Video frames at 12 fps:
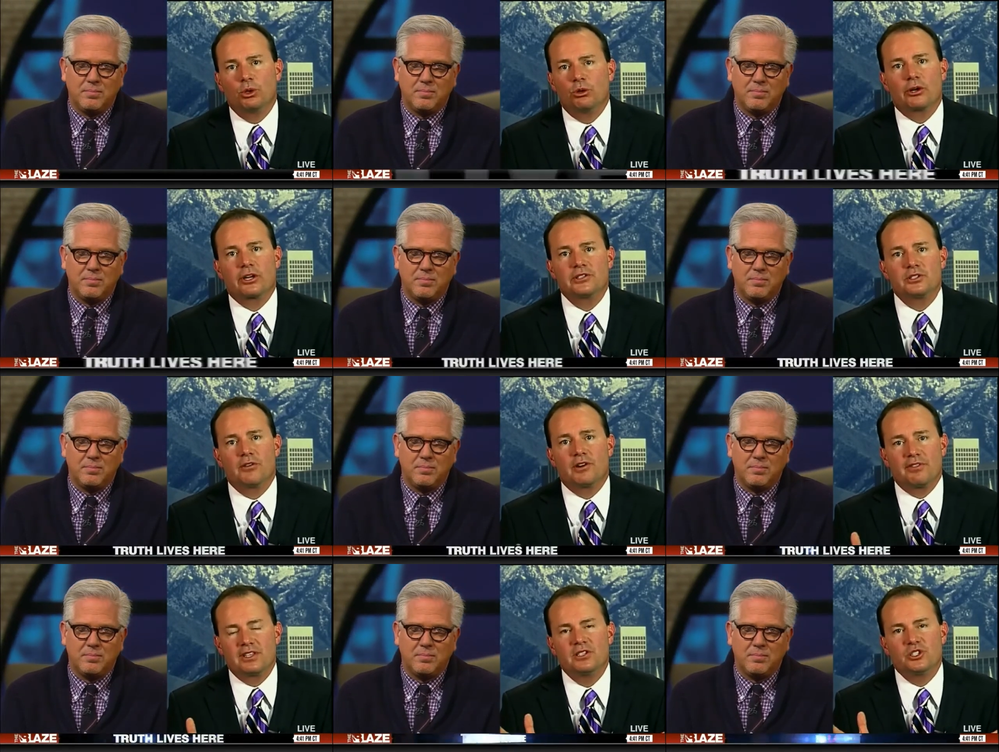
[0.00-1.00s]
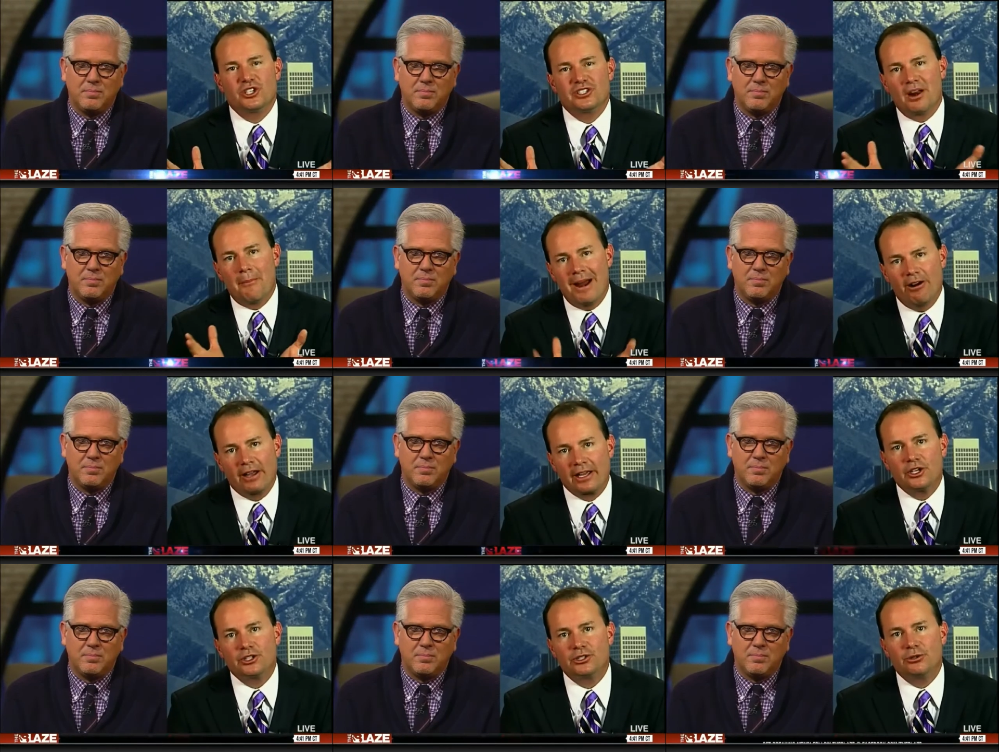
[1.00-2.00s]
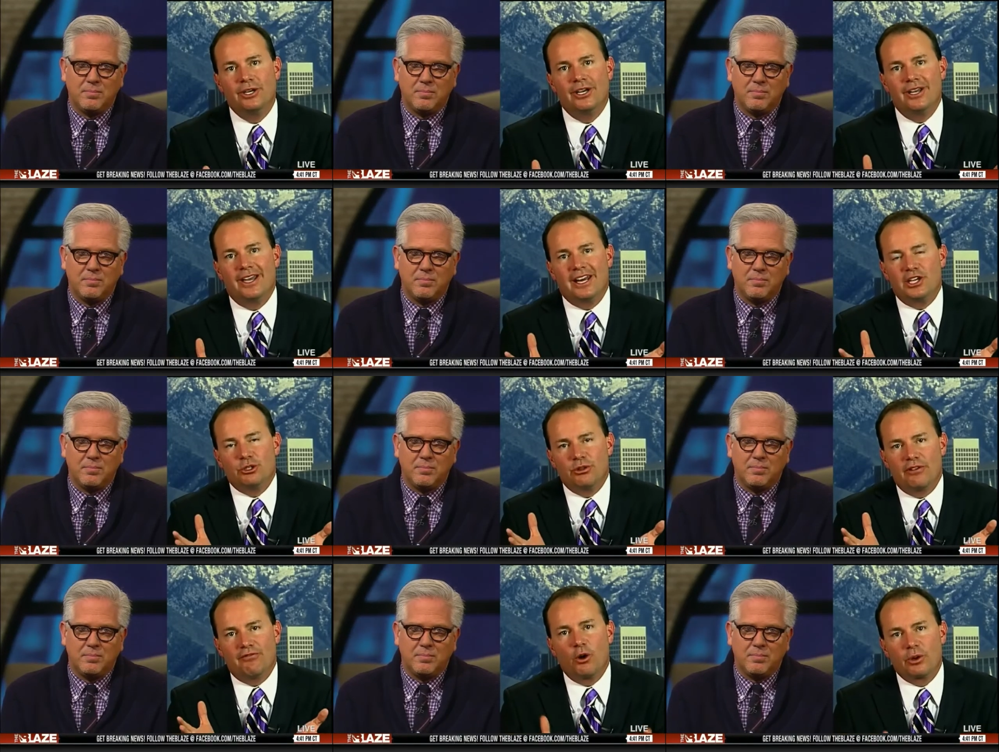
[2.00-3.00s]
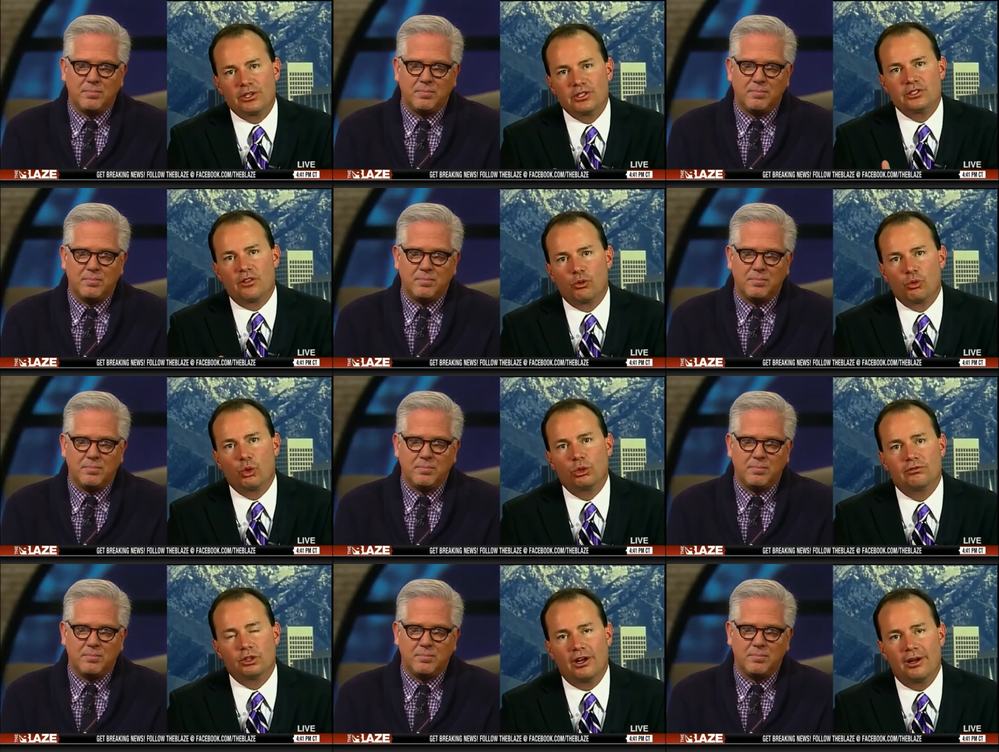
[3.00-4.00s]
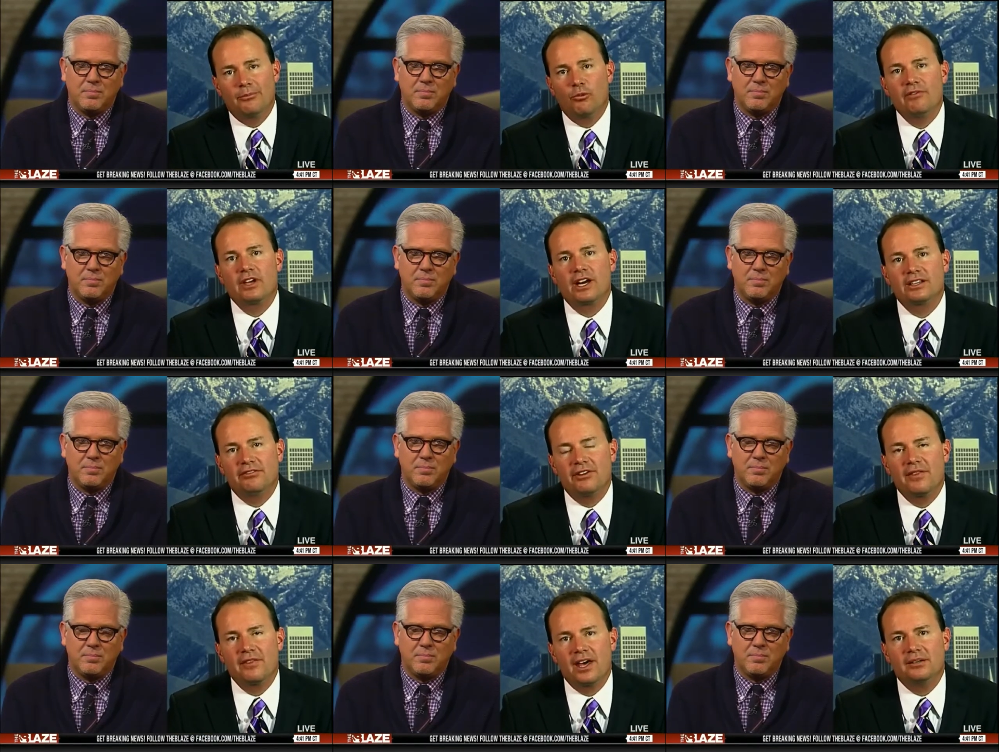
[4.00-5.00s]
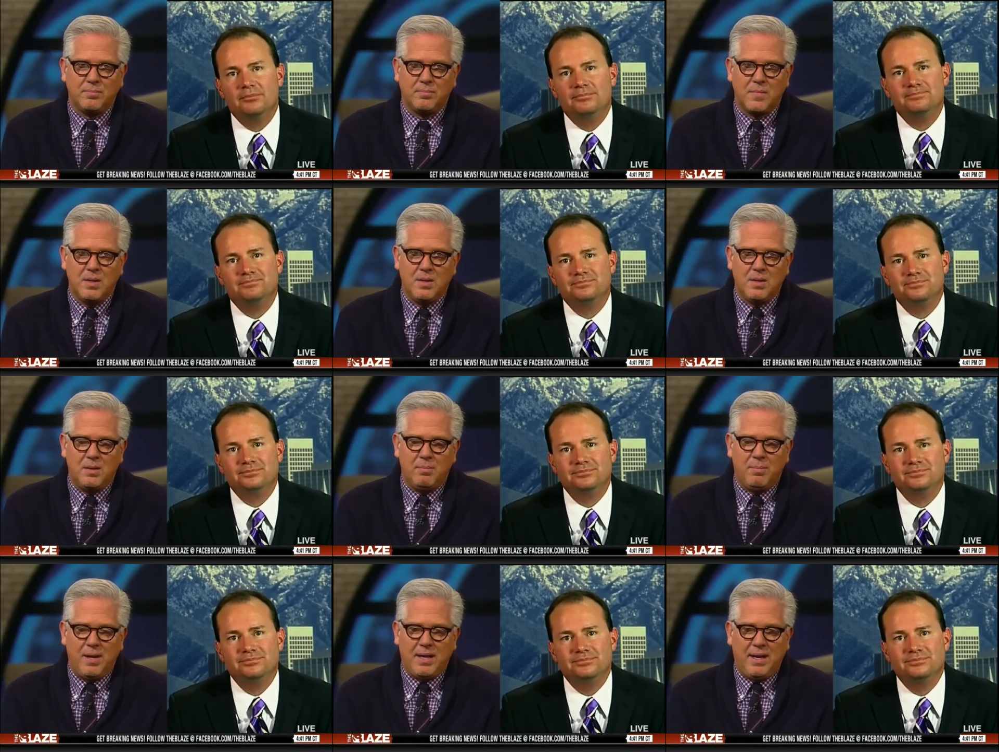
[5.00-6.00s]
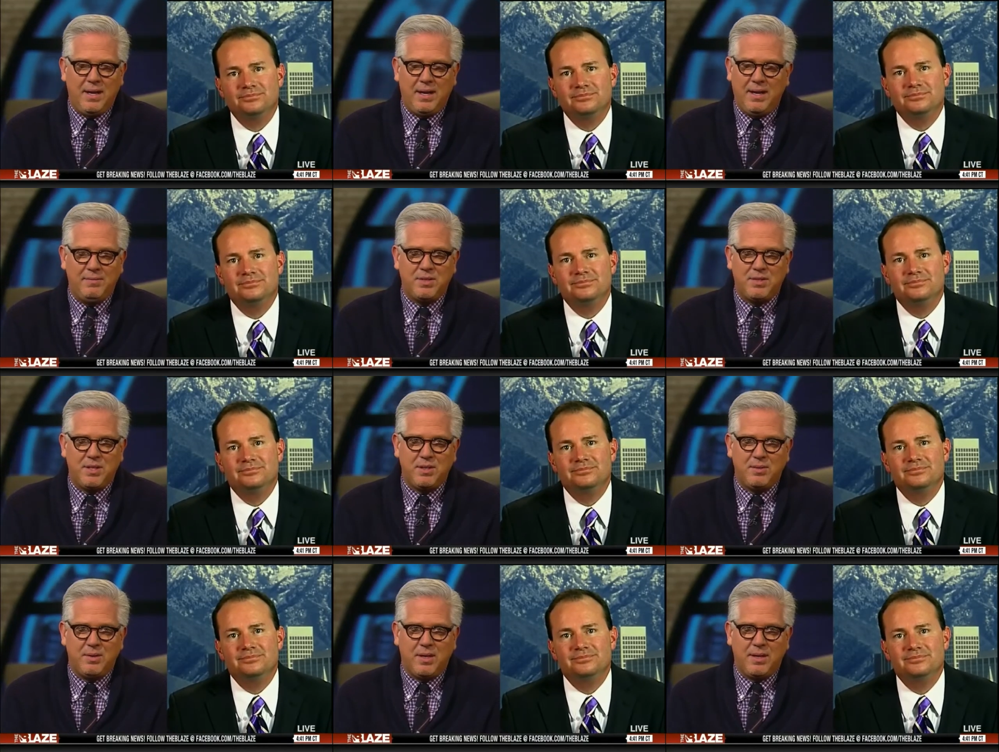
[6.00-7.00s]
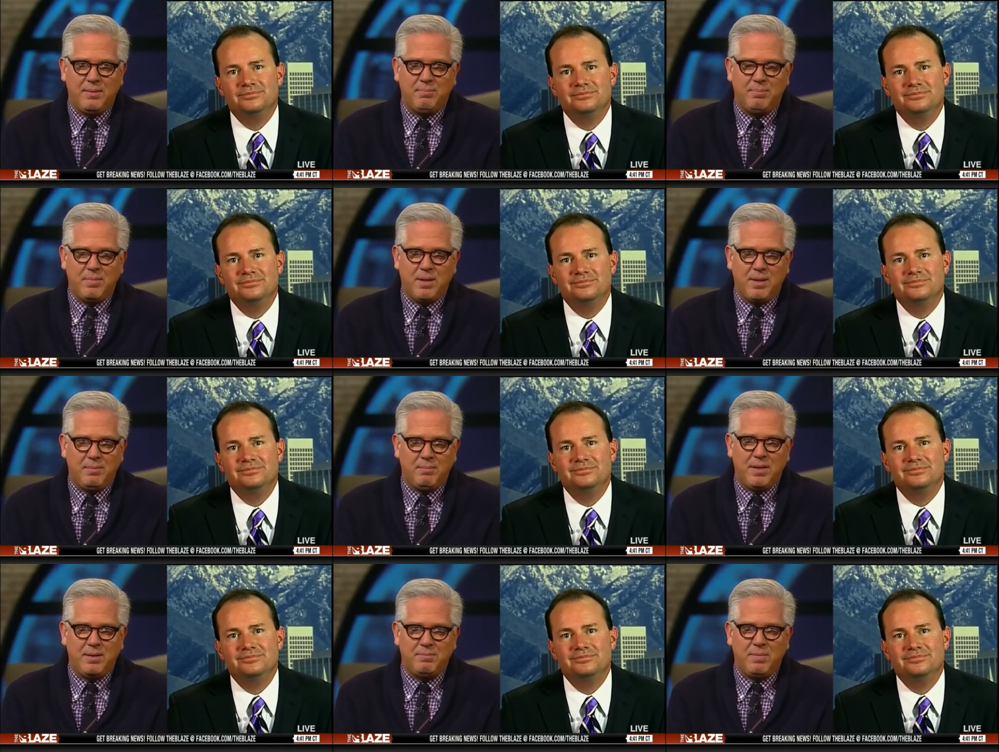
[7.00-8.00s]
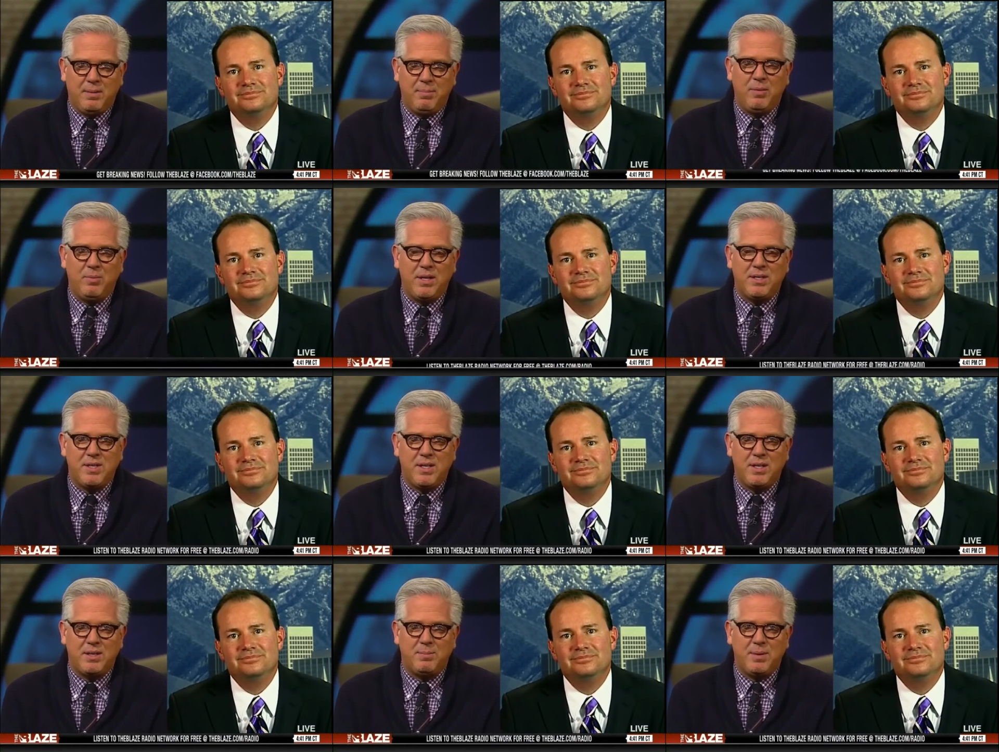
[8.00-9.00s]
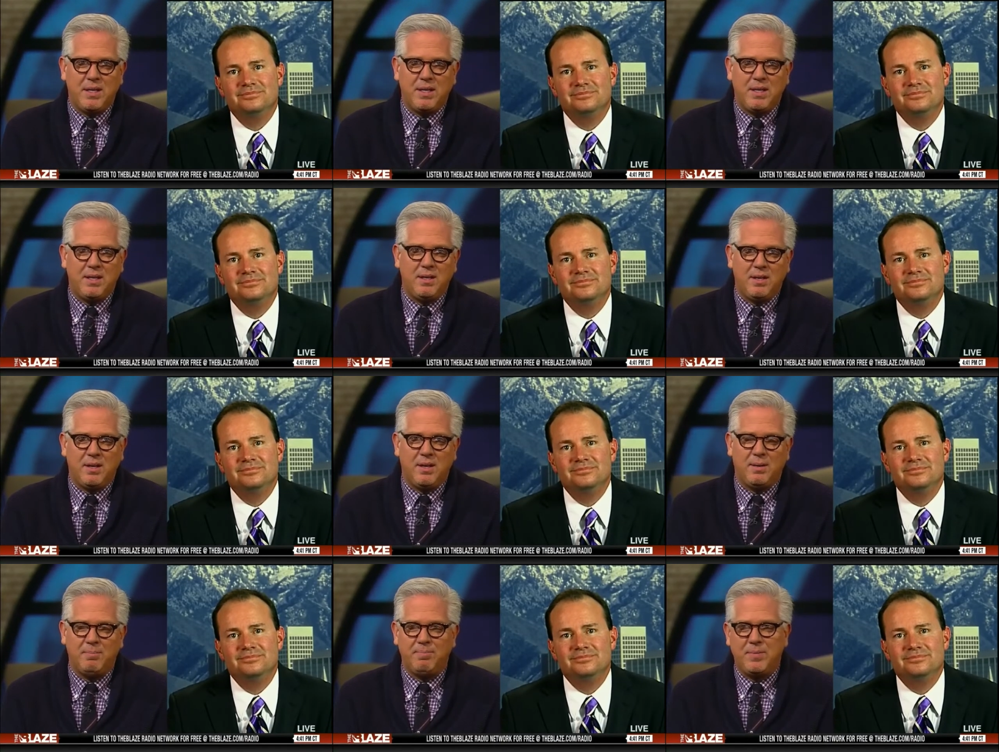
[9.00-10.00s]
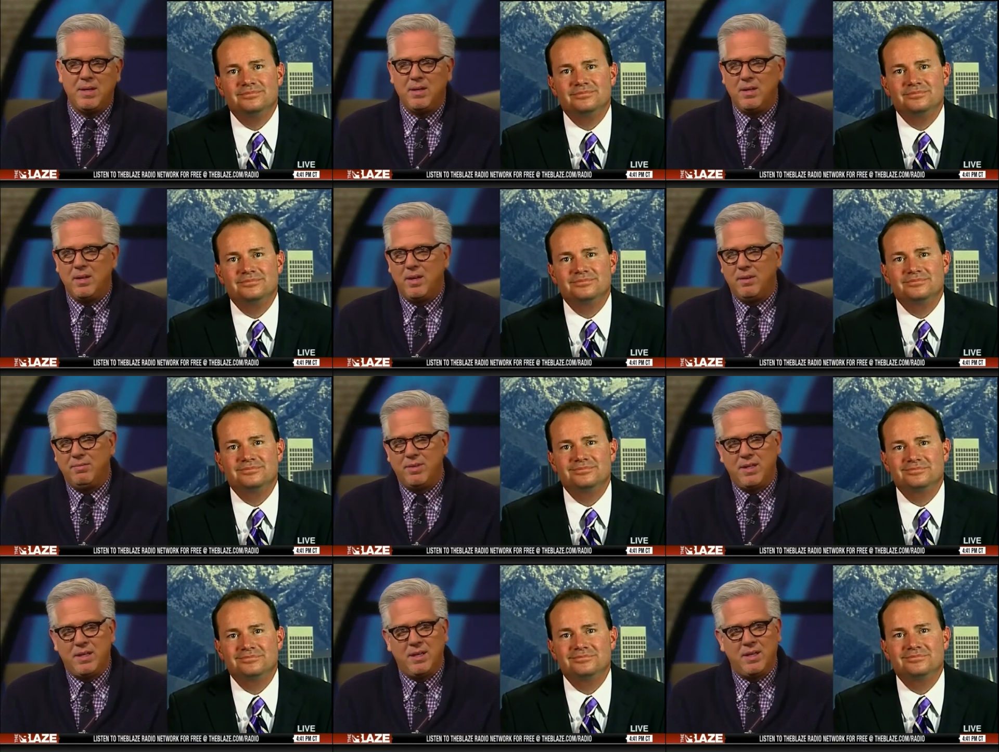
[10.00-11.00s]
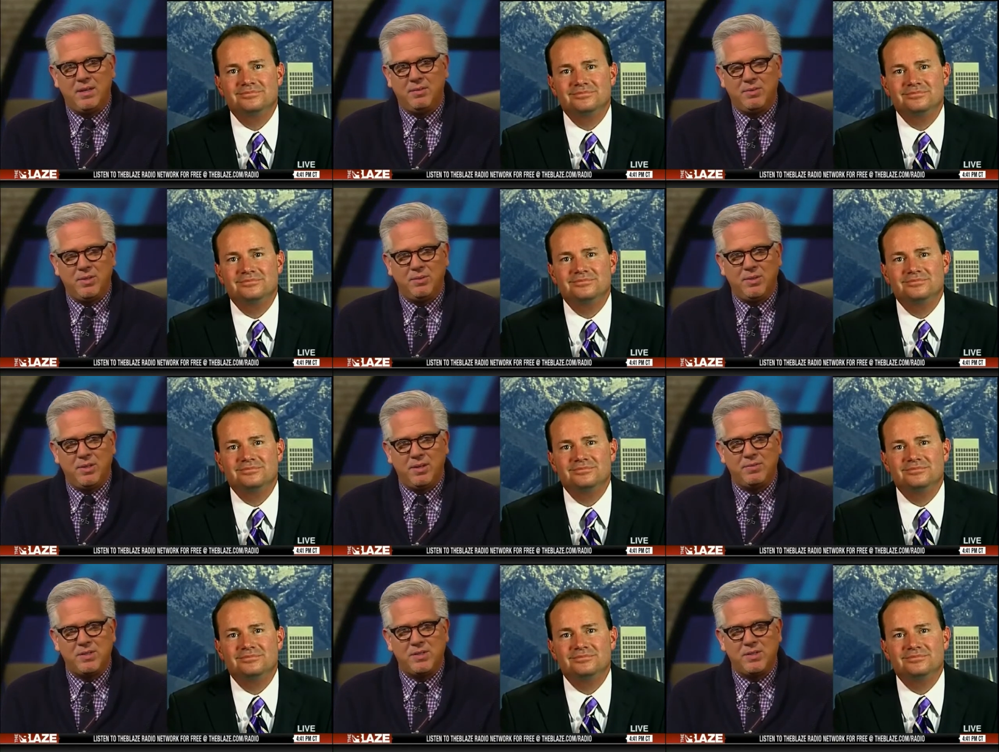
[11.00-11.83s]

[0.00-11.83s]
Speaker 1: liberal or conservative. This is just an American issue, an issue that focuses on the rule of law. We've got to defend that.
Speaker 2: Mike, I, I have to tell you, I am um, I, I meant what I said at the beginning um, of the uh, interview, and